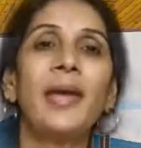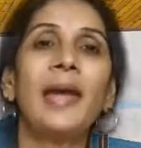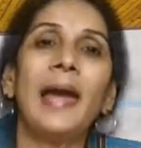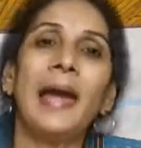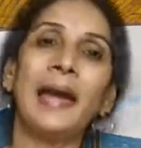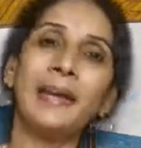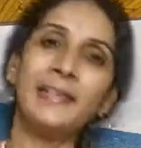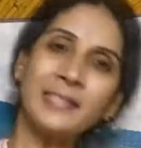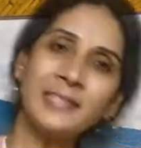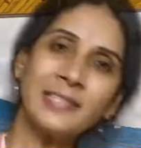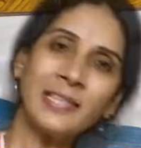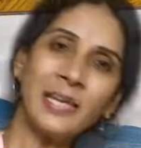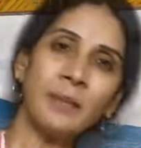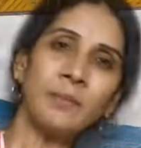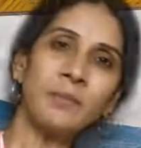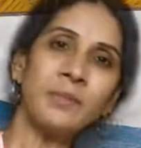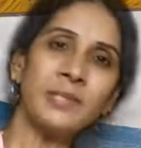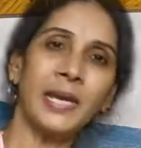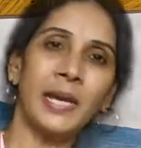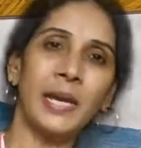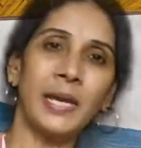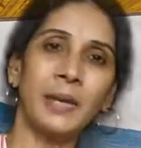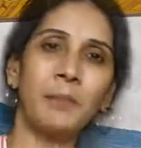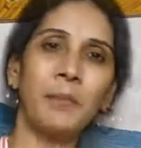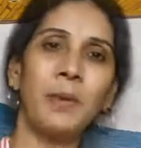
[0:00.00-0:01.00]
At the same
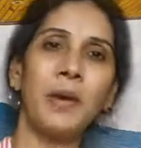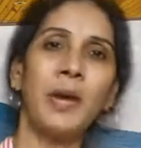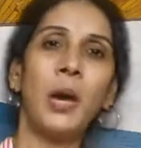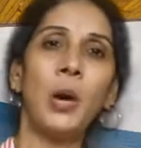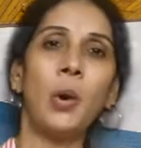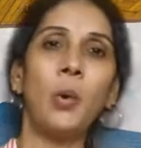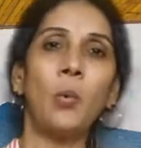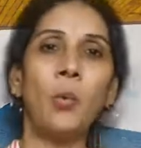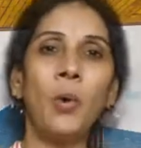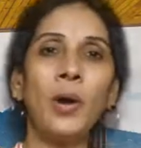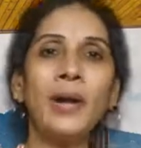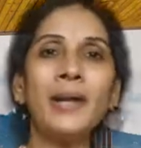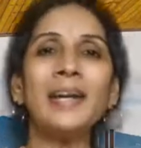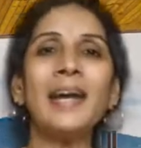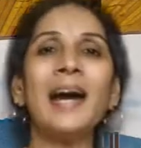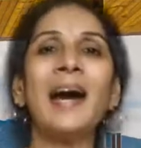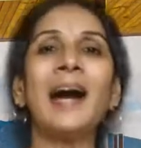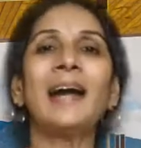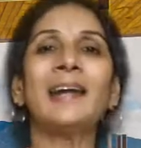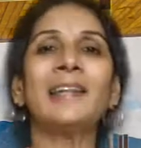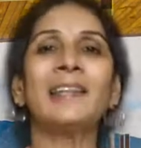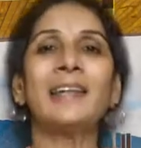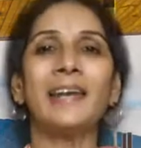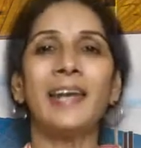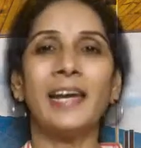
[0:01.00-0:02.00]
time, what
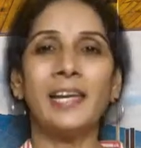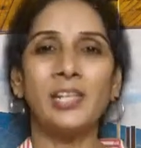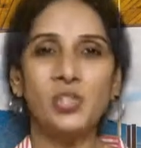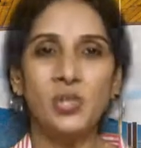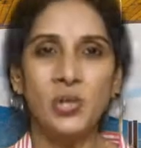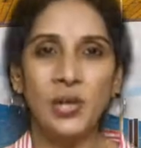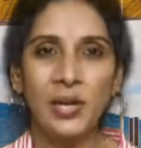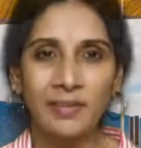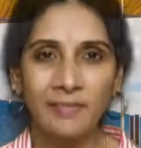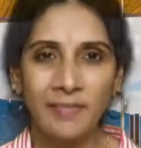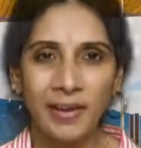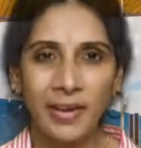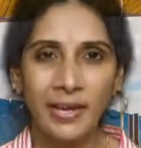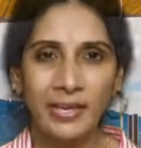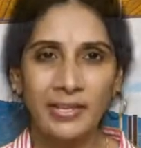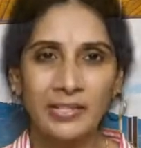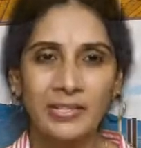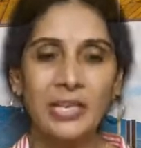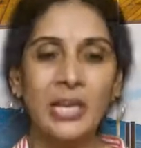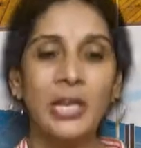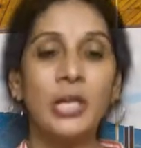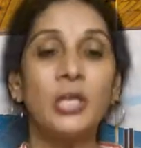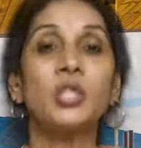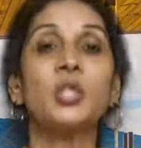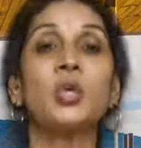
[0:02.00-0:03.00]
are the natural
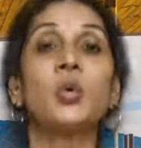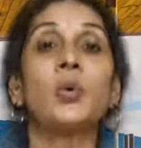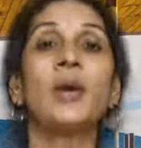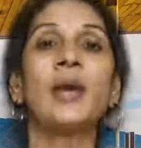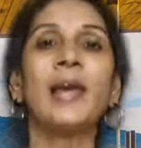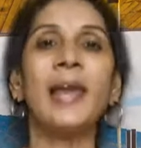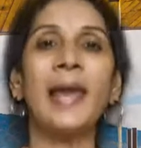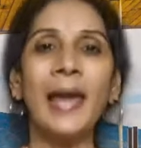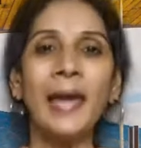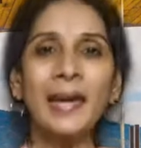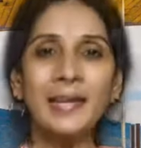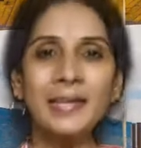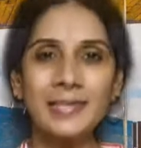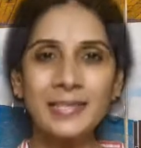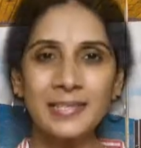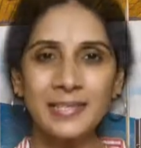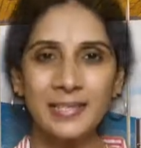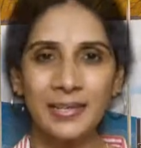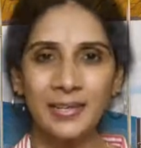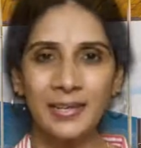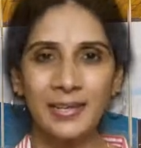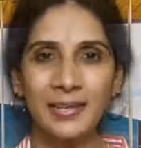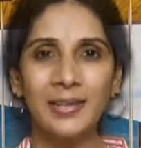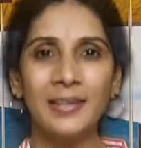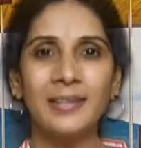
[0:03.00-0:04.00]
ways to
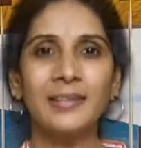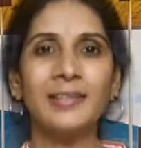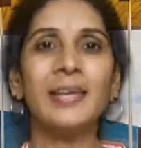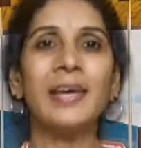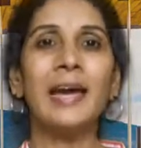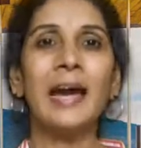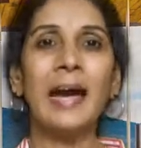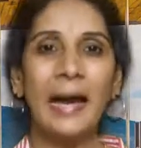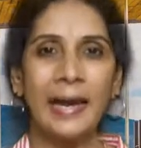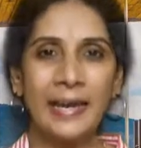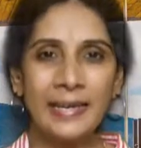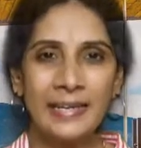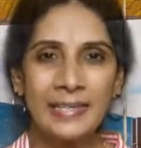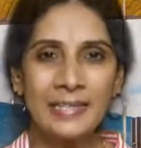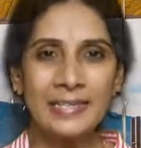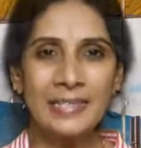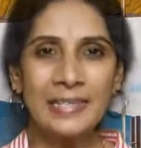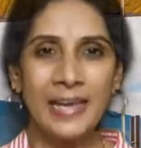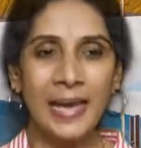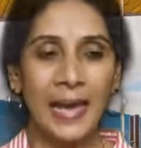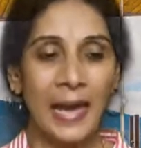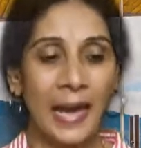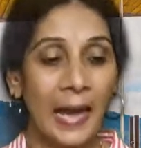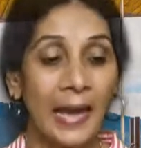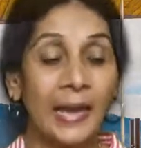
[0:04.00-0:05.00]
relax the
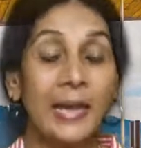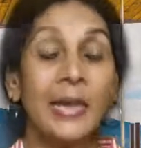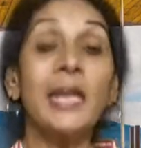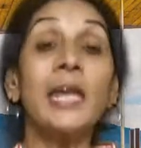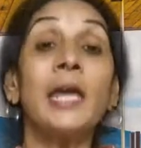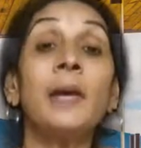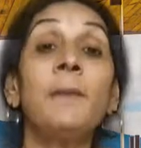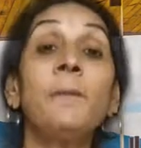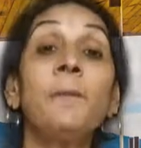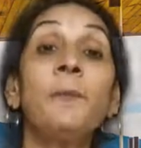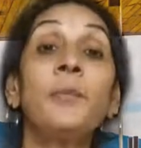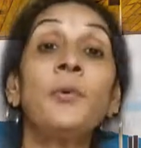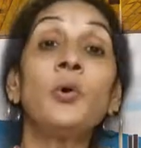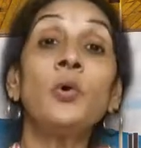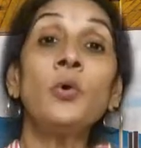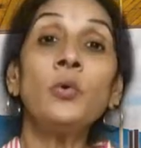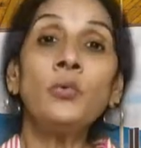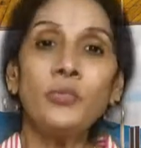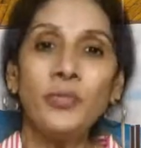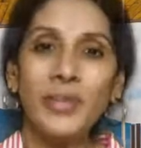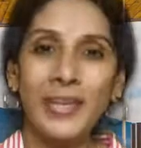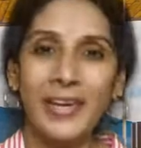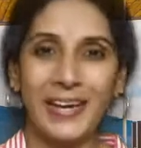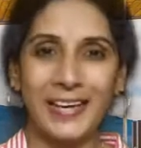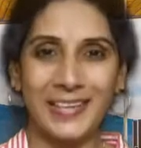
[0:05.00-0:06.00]
eyes and
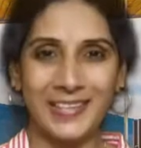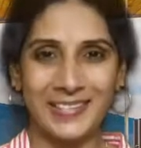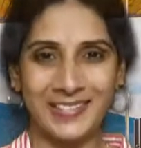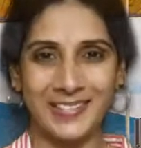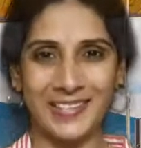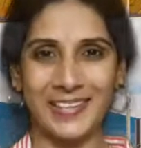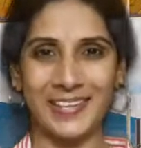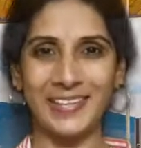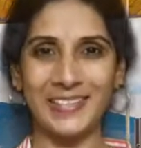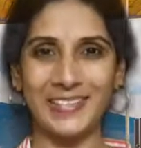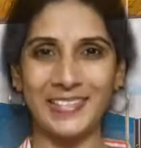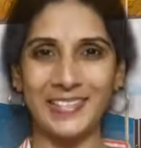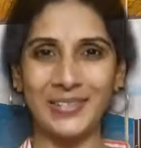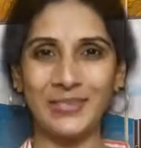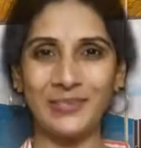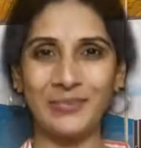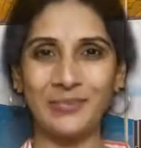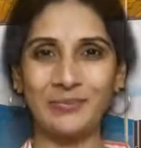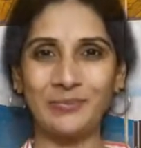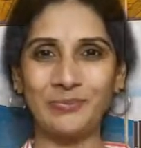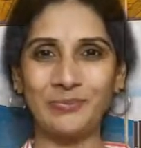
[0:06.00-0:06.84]
improve the eyesight.